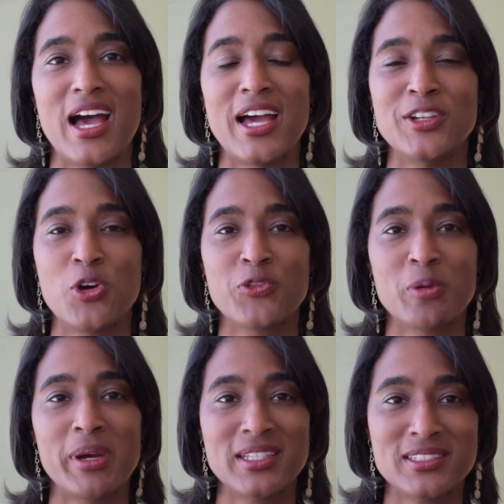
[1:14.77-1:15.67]
I know
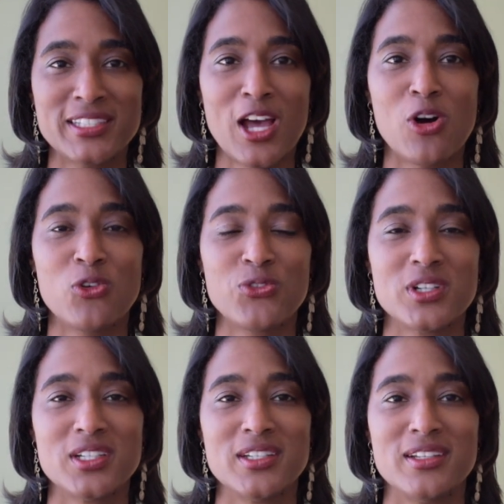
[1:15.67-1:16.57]
for myself
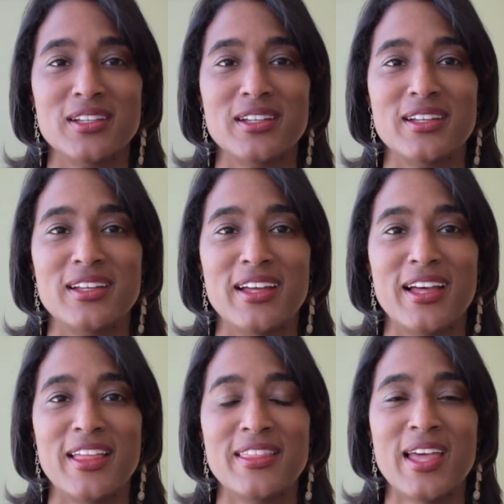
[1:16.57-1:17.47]

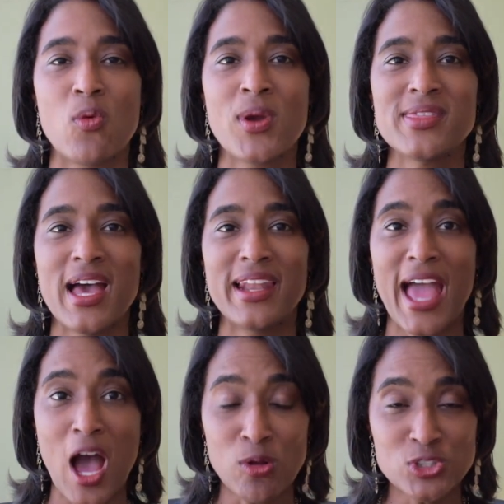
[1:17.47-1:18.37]
that when
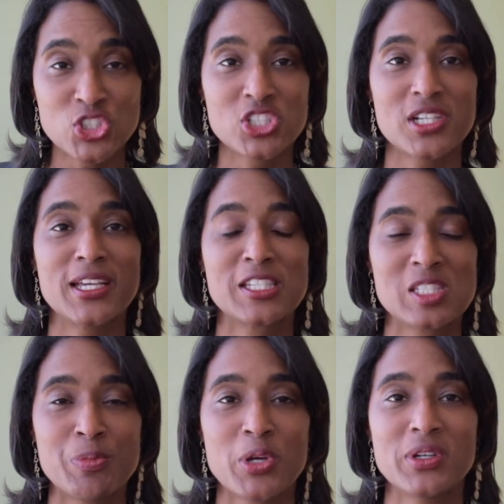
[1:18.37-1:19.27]
that ouch
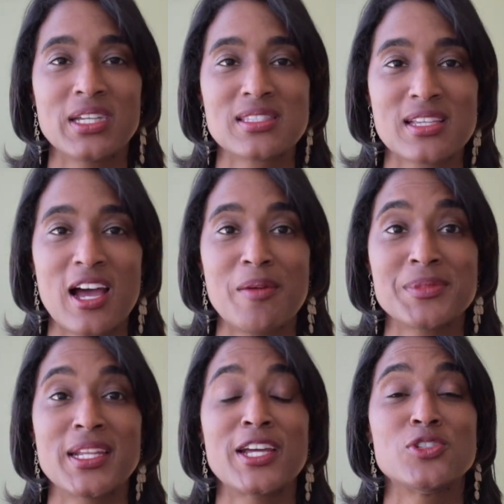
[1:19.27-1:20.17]
experience
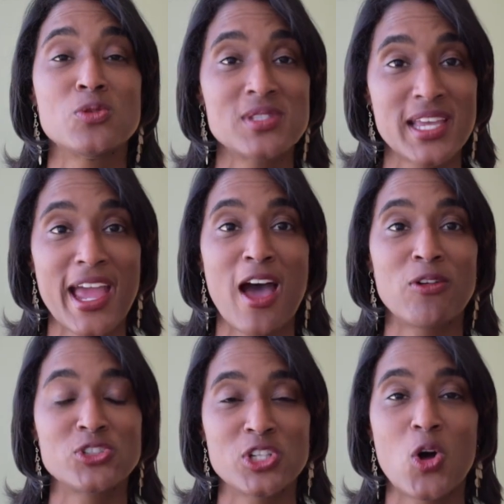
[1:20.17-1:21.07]
comes, and I do say
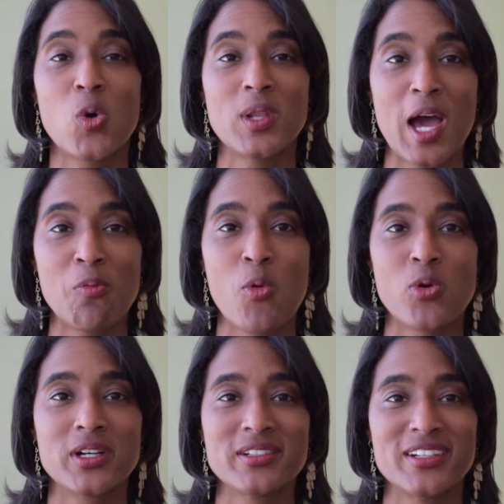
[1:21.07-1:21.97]
ouch and a whole lot
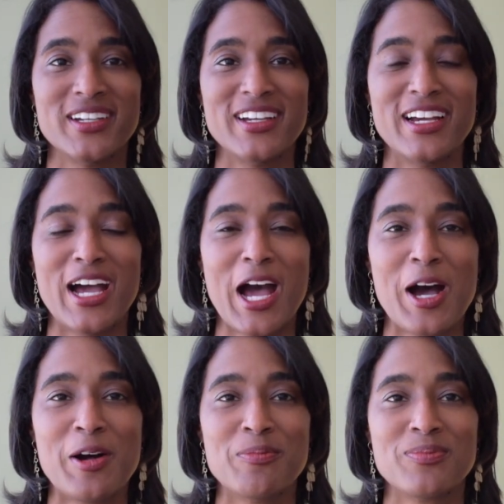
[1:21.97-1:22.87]
more,
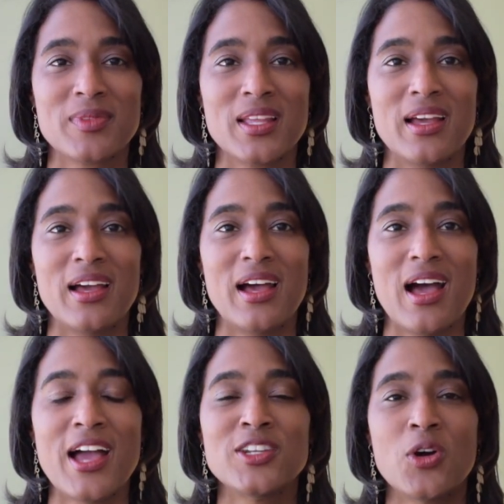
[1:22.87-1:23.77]
I
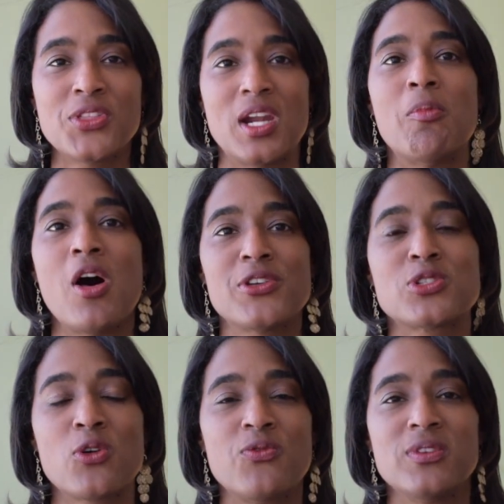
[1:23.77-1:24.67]
know that I'm
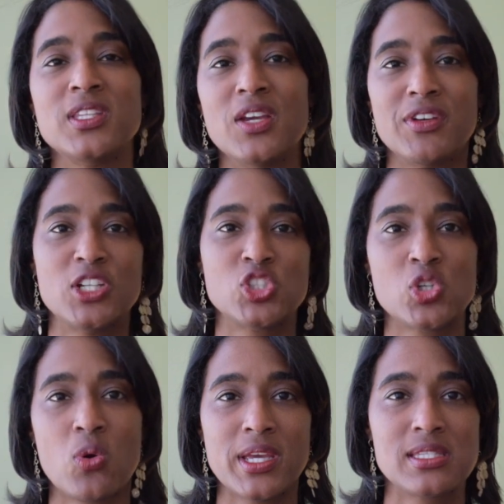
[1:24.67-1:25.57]
also given a
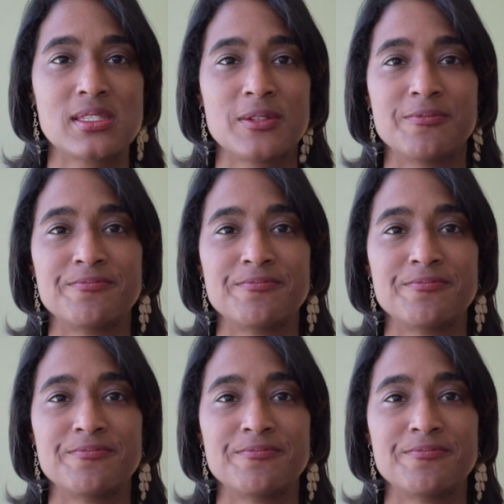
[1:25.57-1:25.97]
choice.